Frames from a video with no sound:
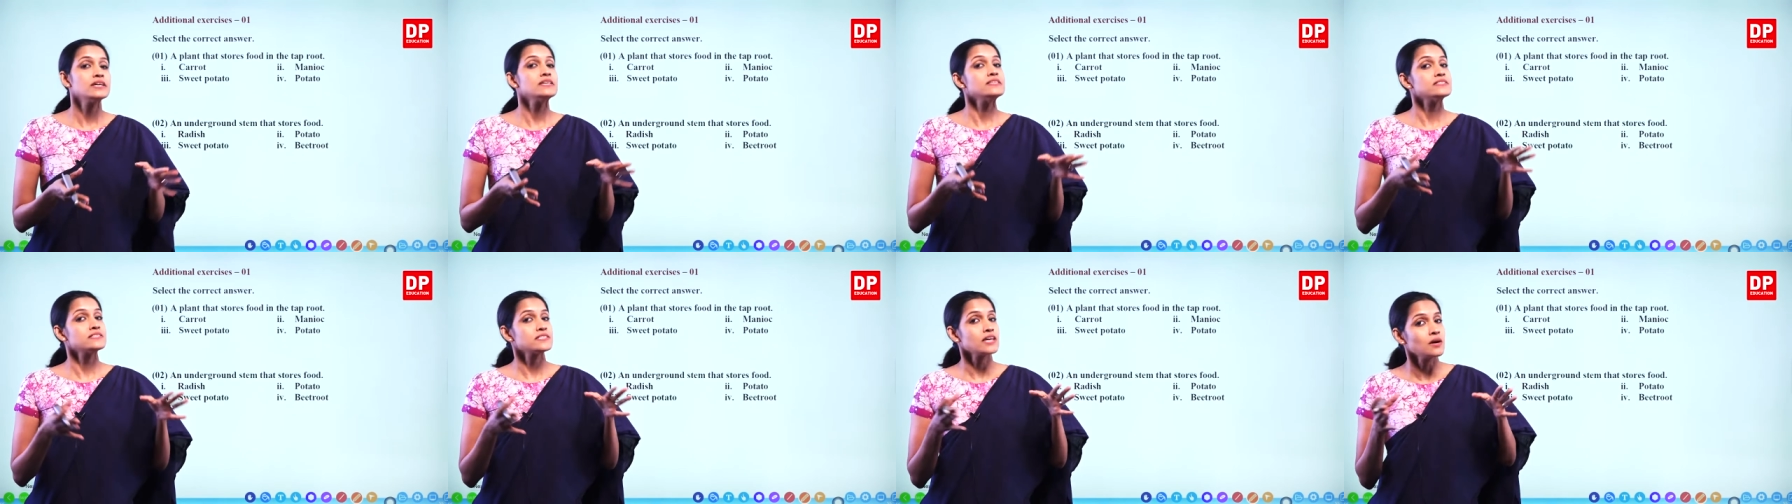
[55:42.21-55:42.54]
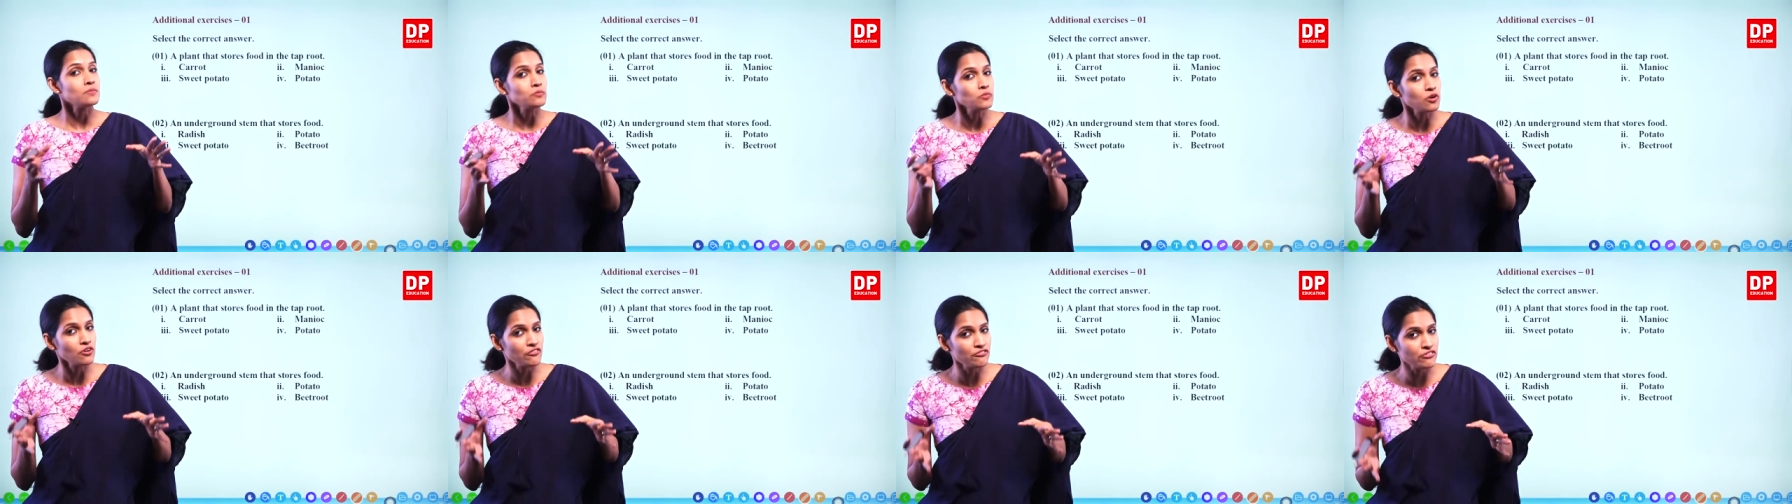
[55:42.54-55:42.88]

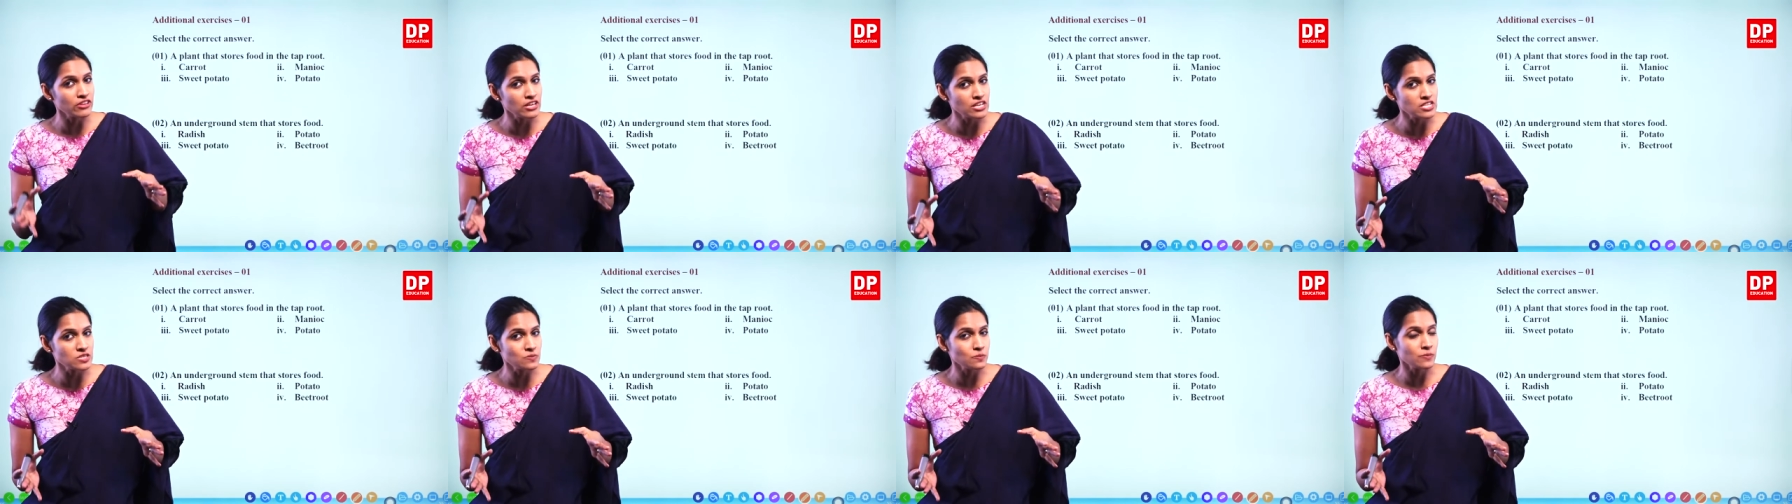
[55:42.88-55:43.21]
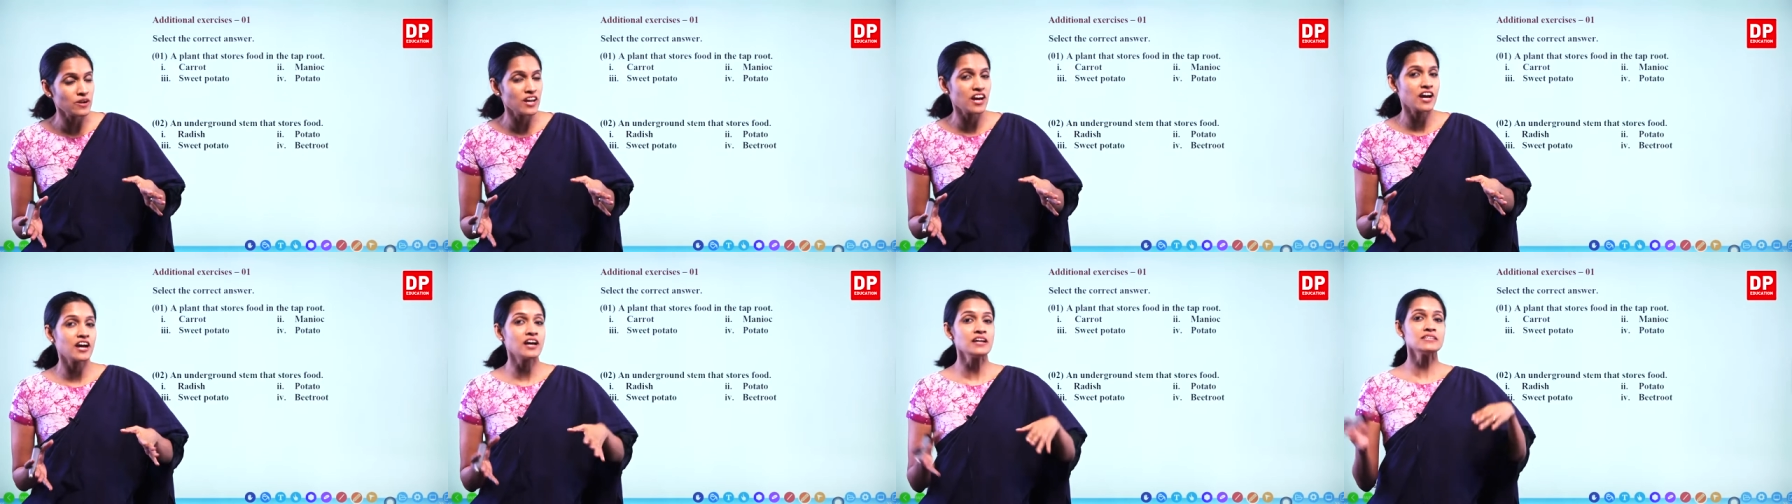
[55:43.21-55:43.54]
Some of these
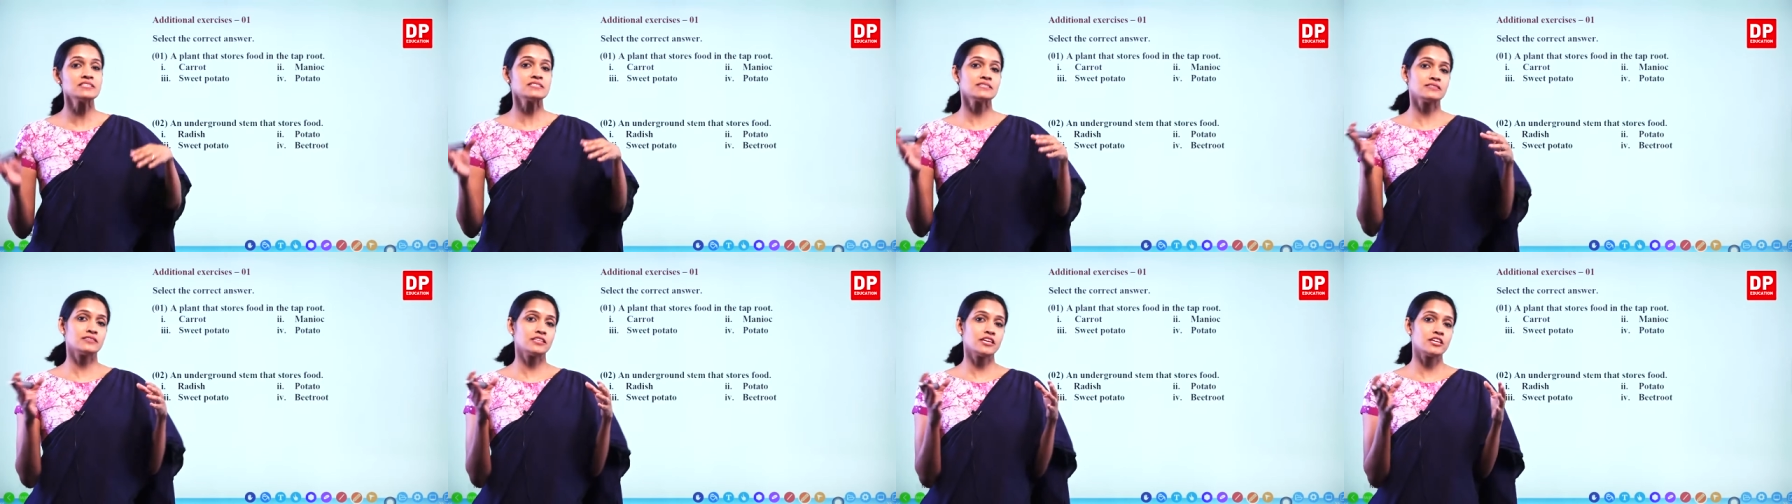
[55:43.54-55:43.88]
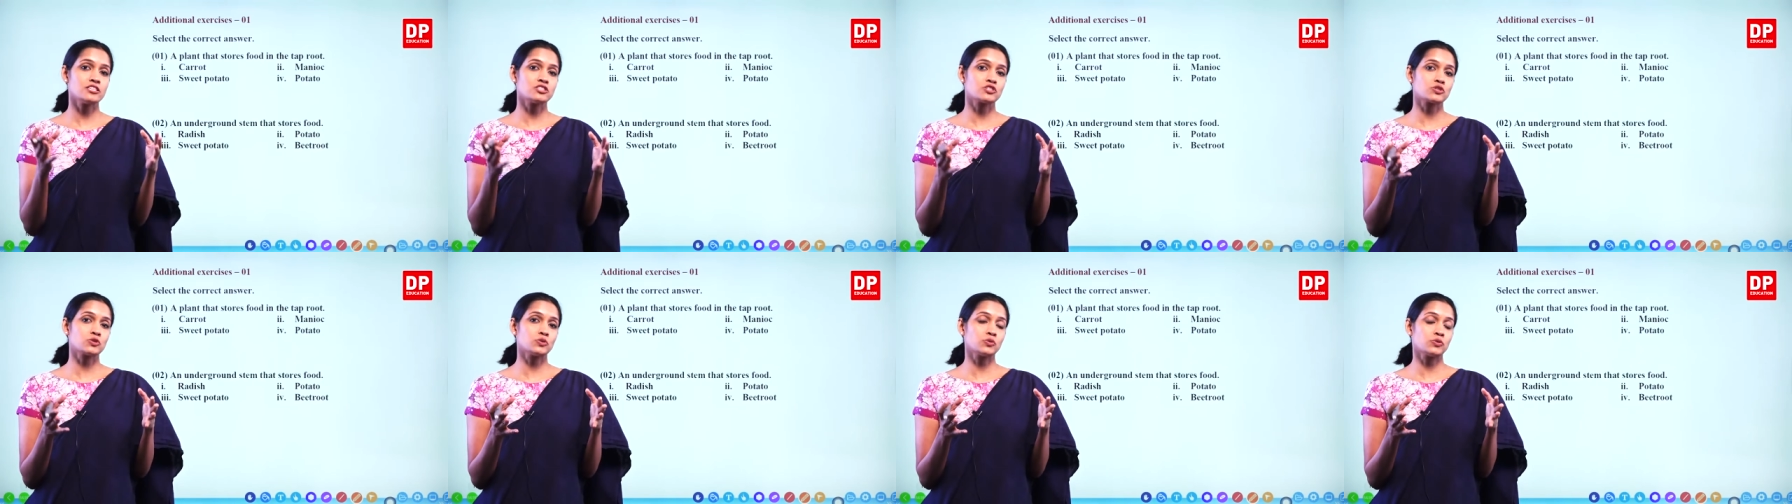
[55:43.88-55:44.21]
plants, they
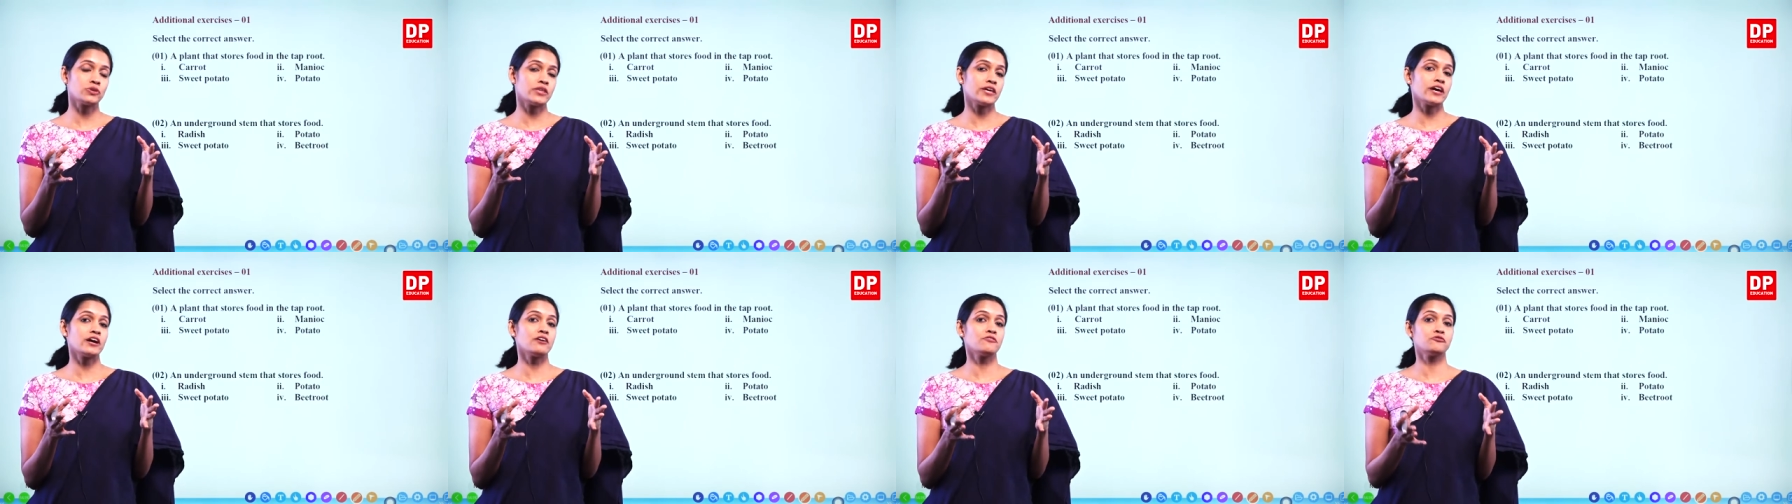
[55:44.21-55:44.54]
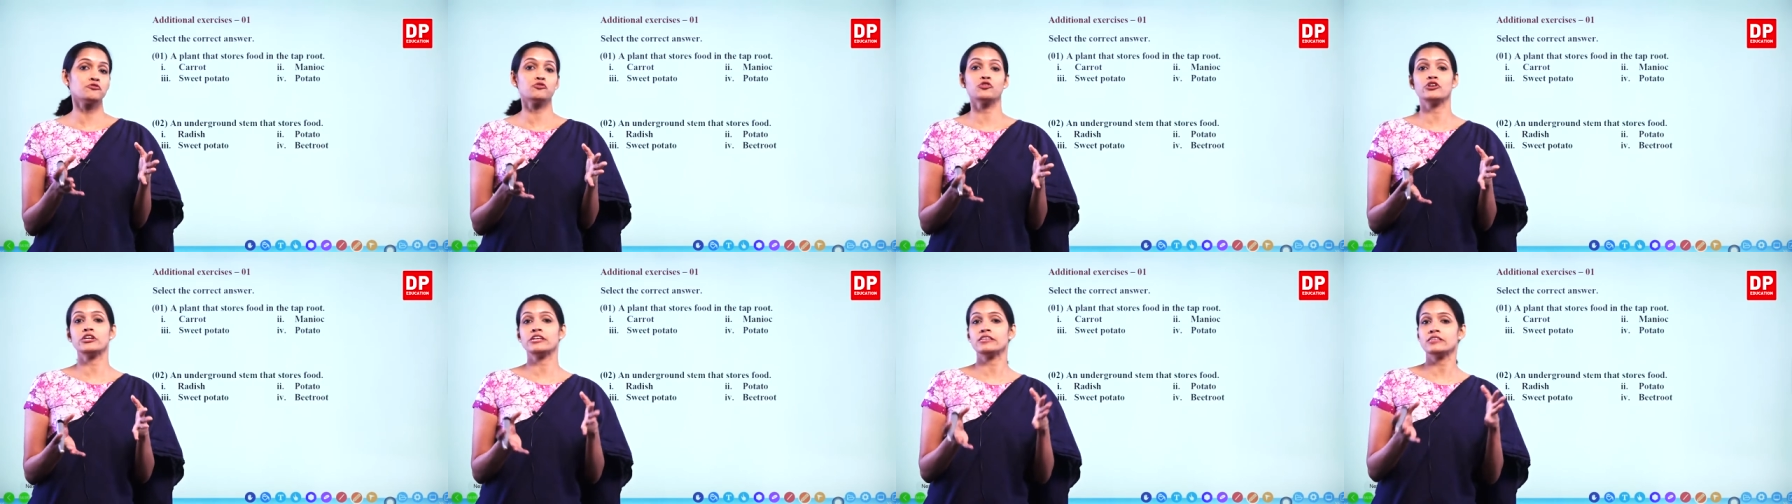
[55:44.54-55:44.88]
store their
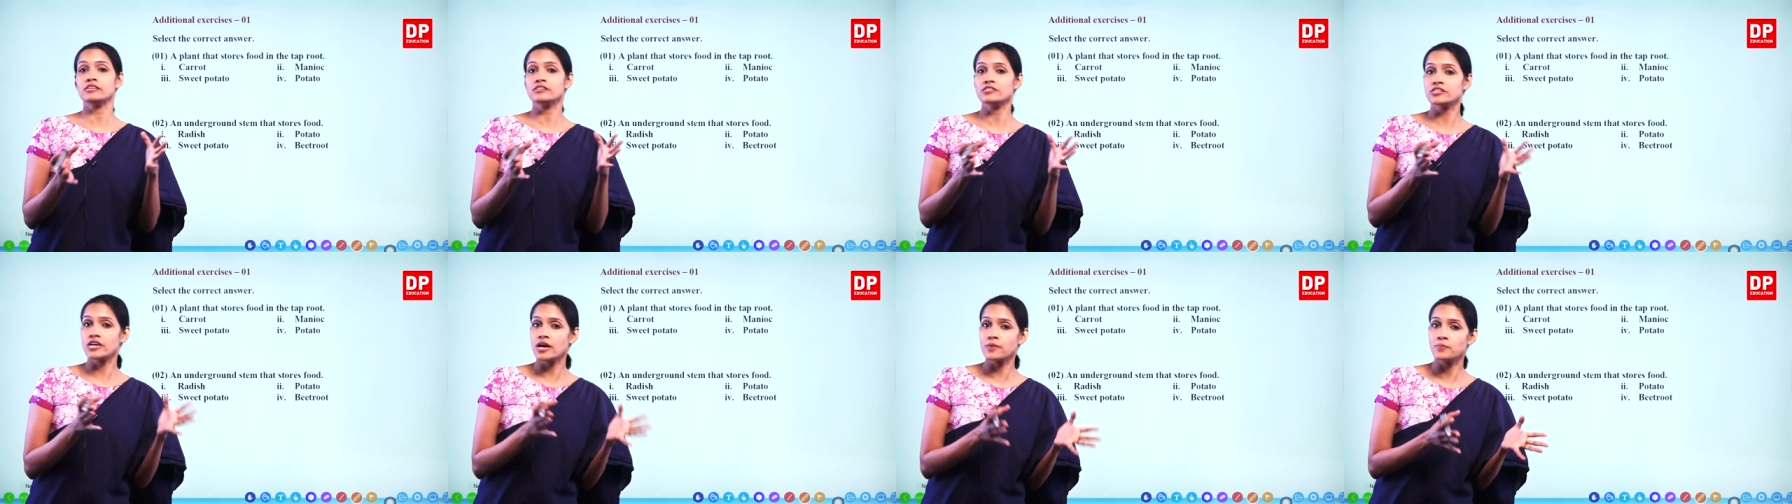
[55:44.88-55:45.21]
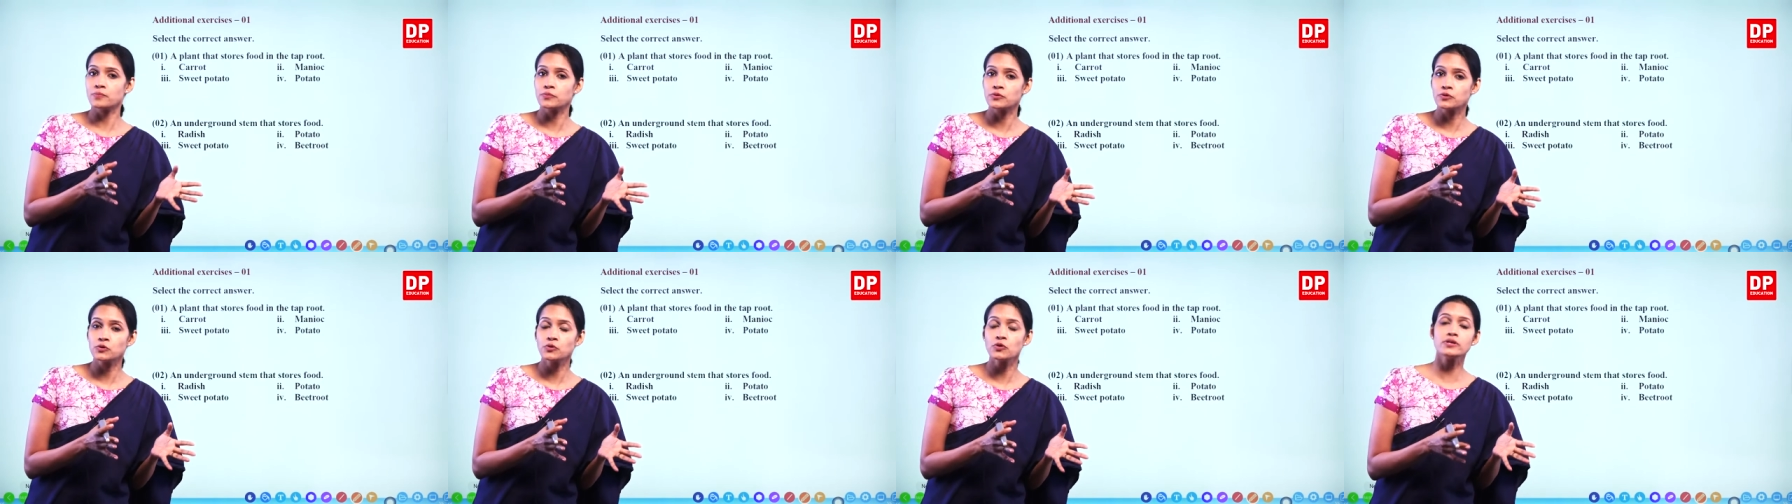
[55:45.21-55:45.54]
food in the
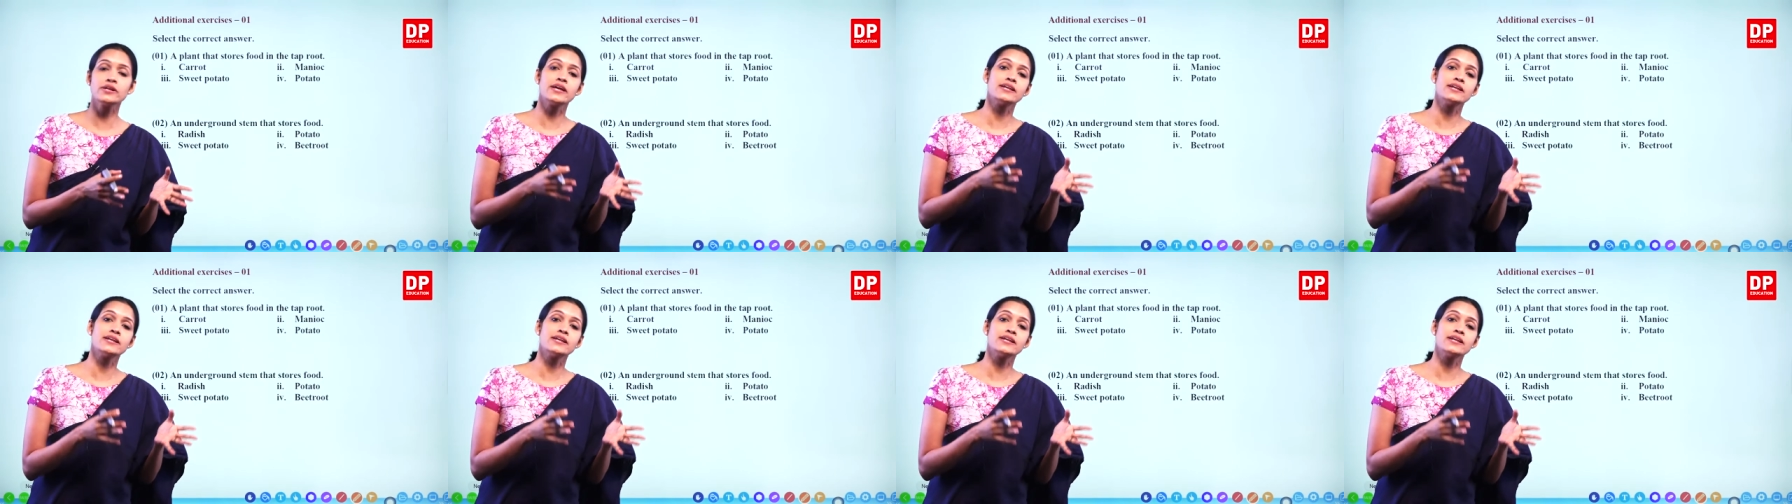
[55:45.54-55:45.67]
taproot,